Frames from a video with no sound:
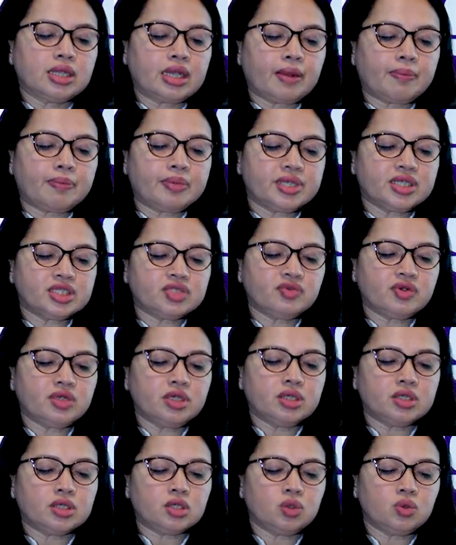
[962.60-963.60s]
lab test will
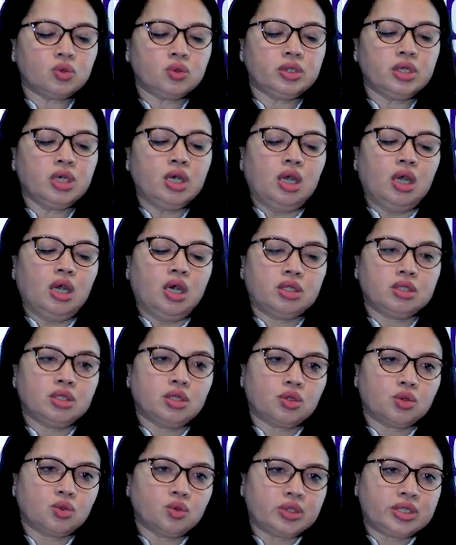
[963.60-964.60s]
include
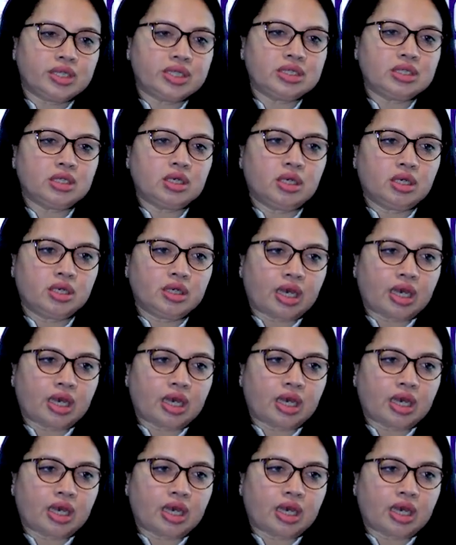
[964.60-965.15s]
the routine